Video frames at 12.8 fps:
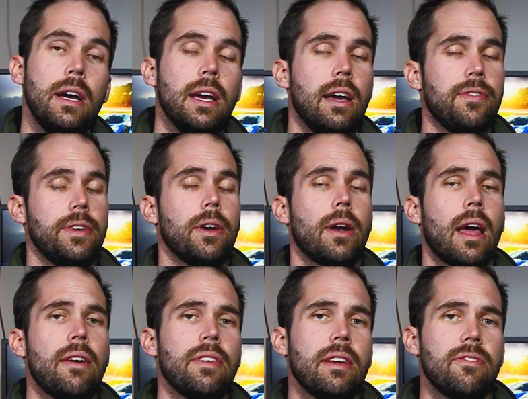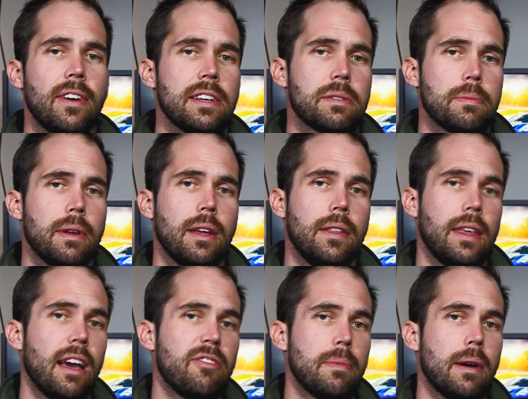If you don't have any investment in
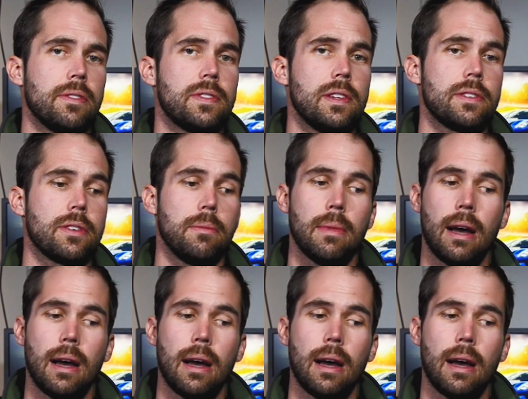the F mount system,